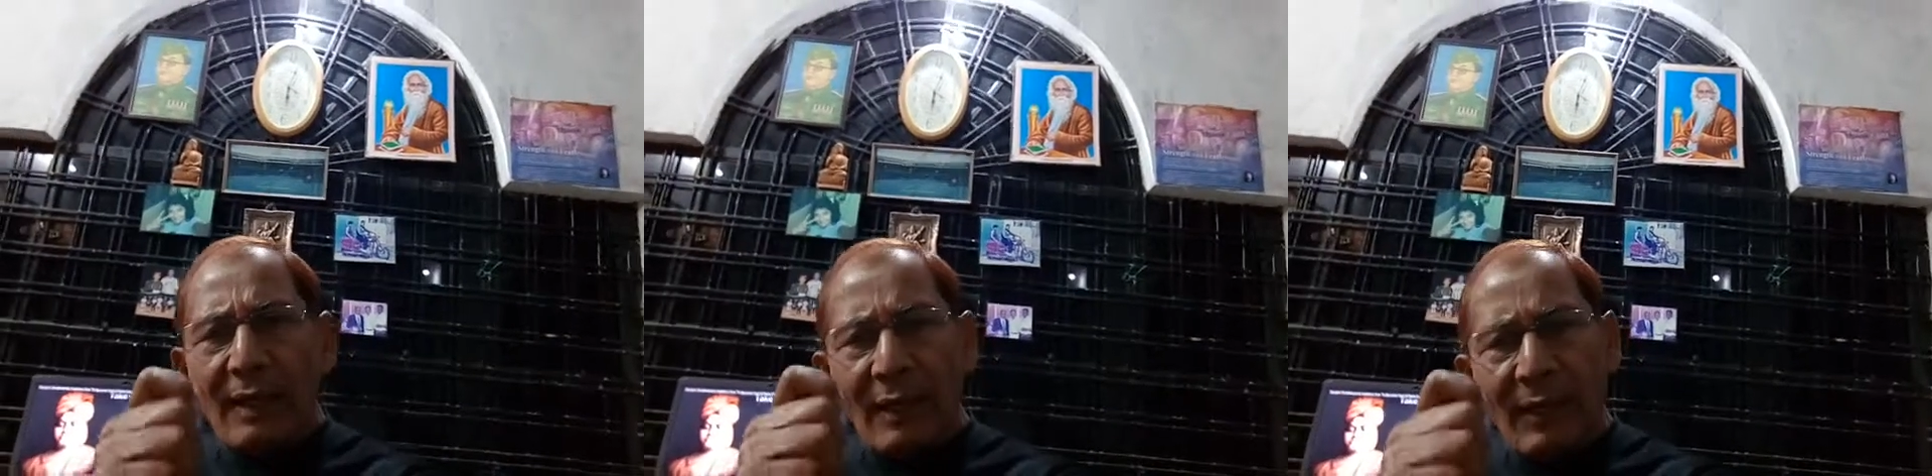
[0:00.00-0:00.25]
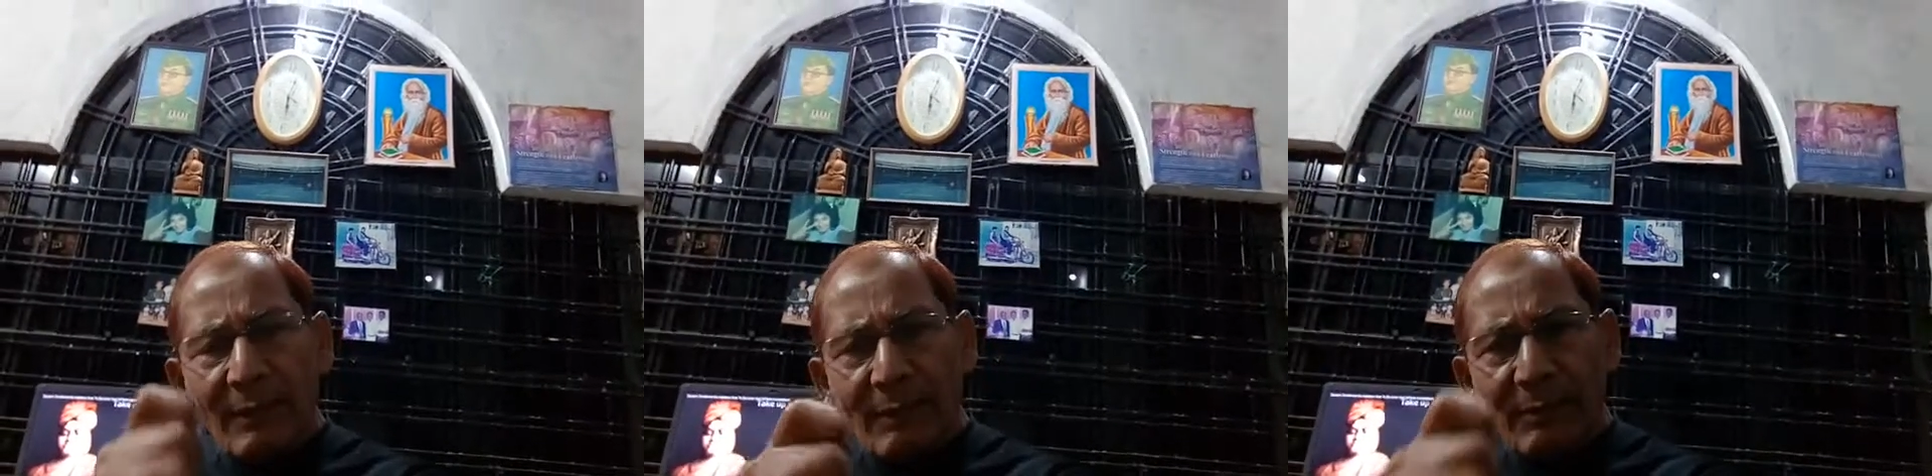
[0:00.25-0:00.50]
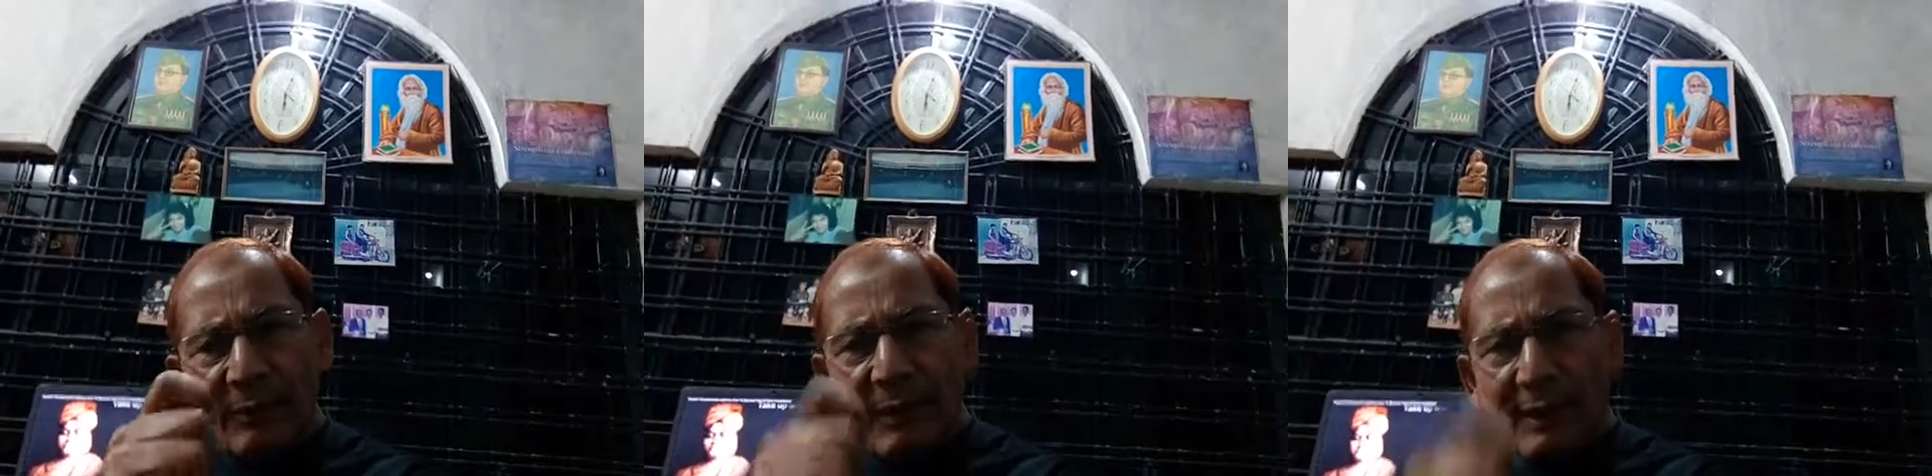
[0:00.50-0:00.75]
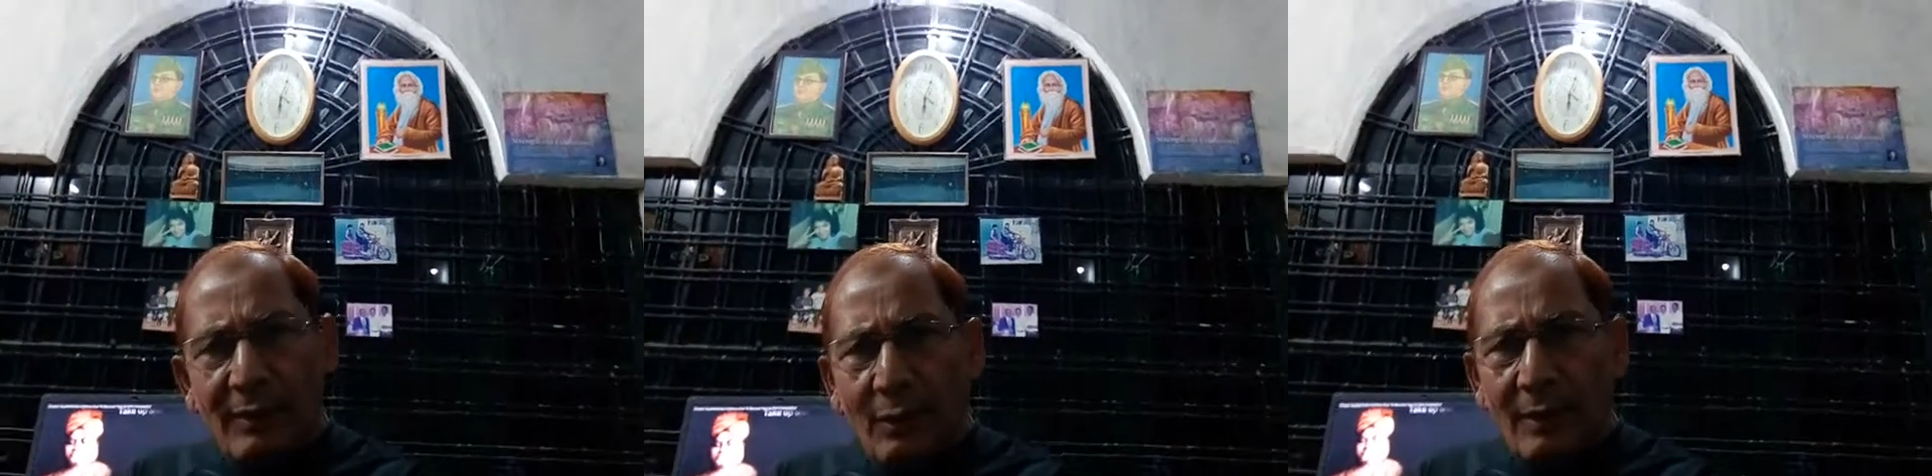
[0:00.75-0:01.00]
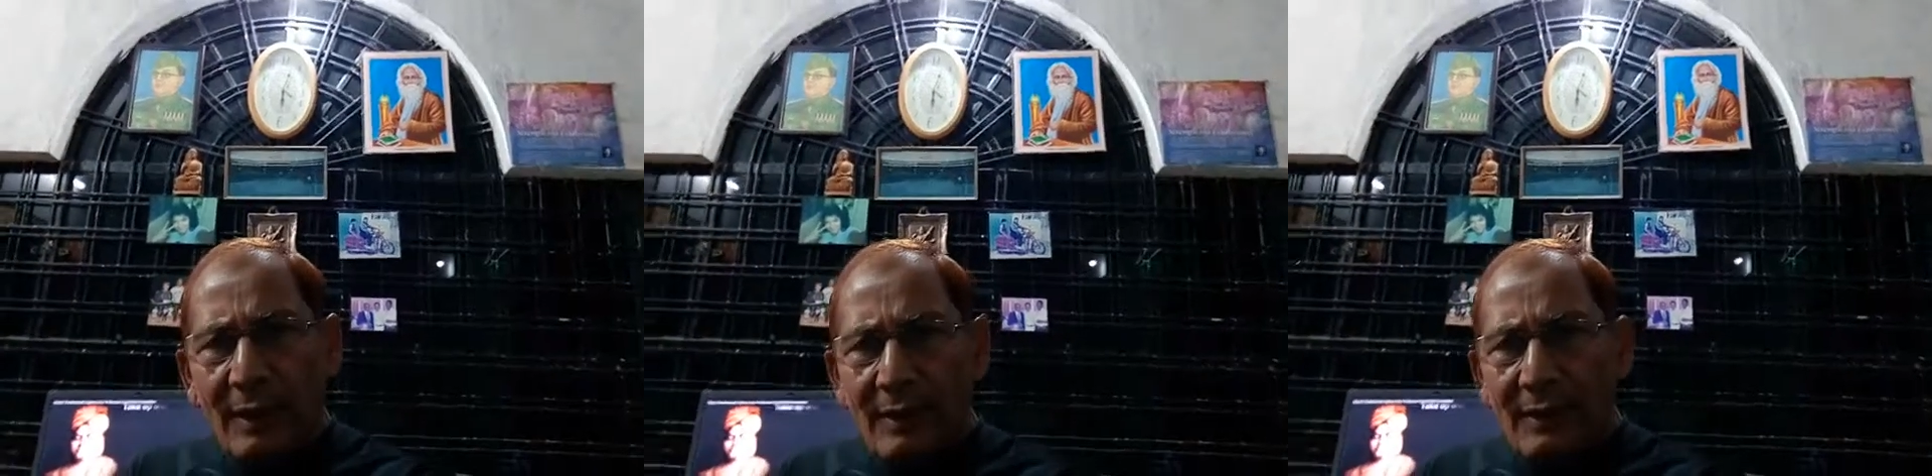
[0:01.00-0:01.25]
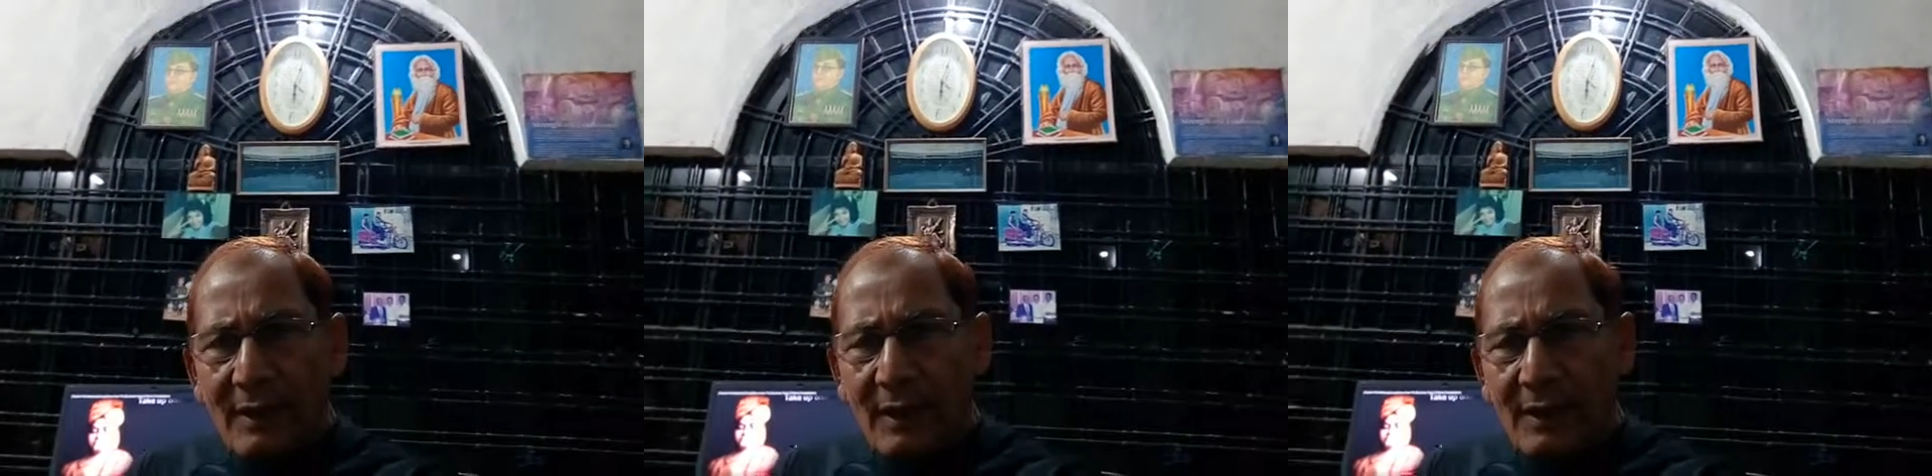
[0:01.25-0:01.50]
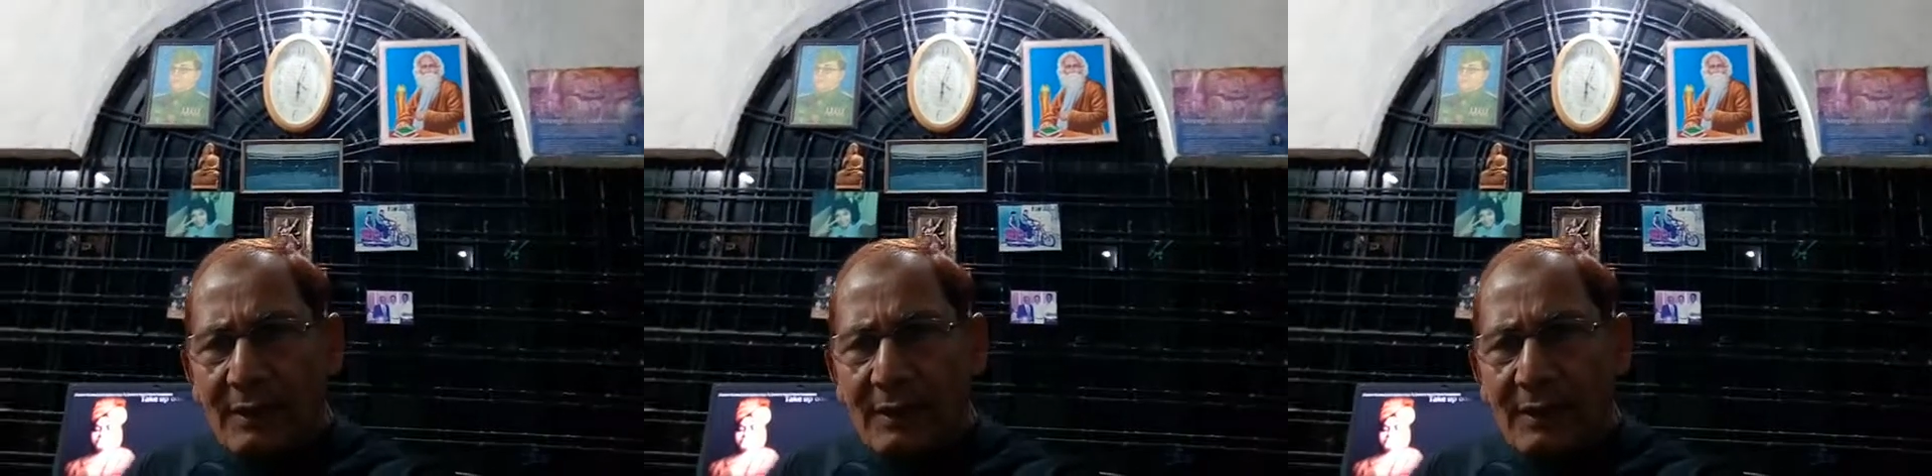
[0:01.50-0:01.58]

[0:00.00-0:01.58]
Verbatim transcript: he will be victorious.